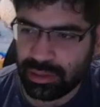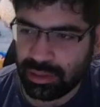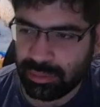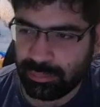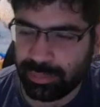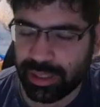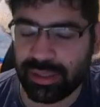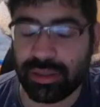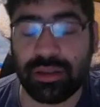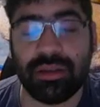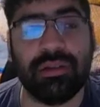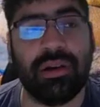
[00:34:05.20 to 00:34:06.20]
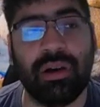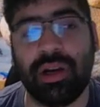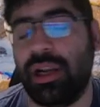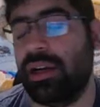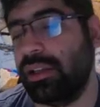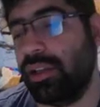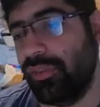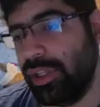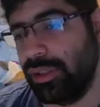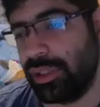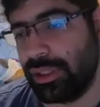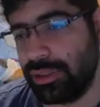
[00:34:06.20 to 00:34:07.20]
But or another way
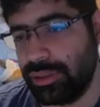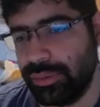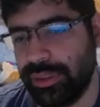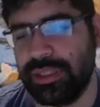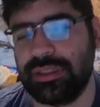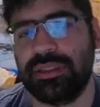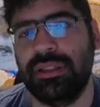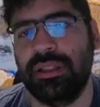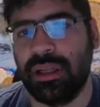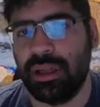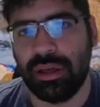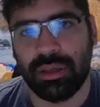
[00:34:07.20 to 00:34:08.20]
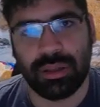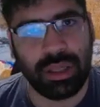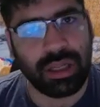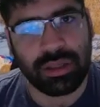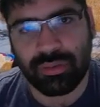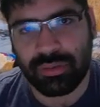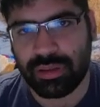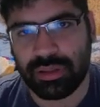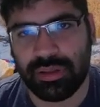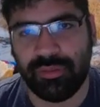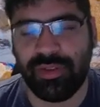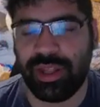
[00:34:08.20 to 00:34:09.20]
you can do is learn
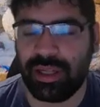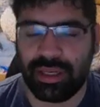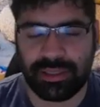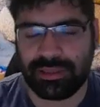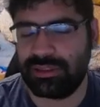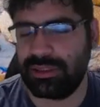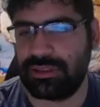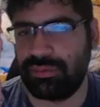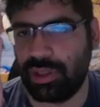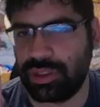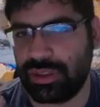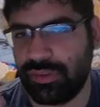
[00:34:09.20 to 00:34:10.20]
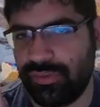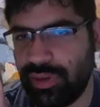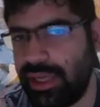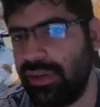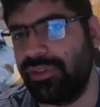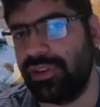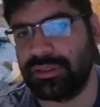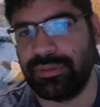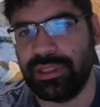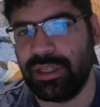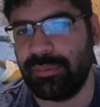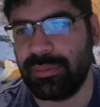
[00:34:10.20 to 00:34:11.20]
the way, like just watch the very first
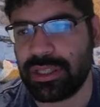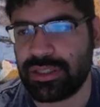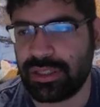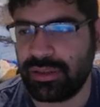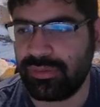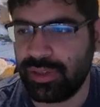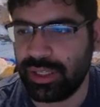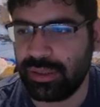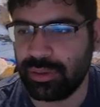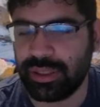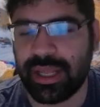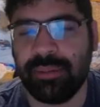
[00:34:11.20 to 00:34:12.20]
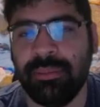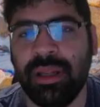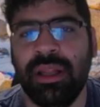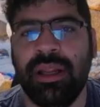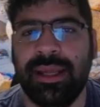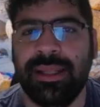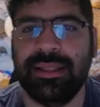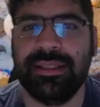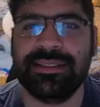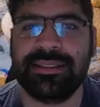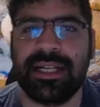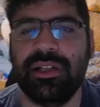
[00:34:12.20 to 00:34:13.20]
video I'm mentioning, Free Code Camp, and then
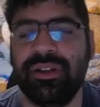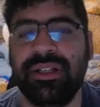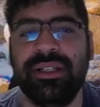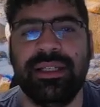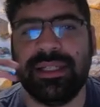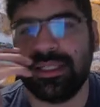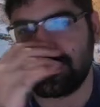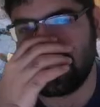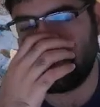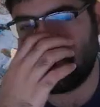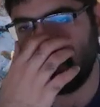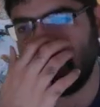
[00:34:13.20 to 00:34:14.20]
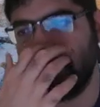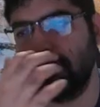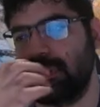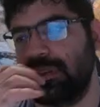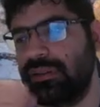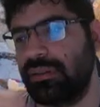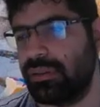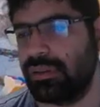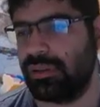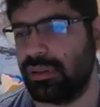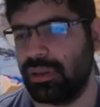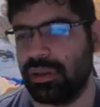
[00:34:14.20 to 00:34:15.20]
start doing DSA problems
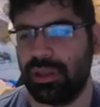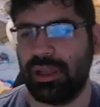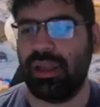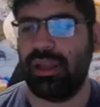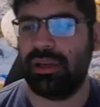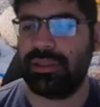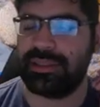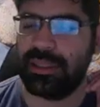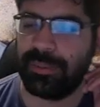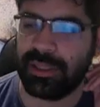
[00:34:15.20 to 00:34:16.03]
in C++.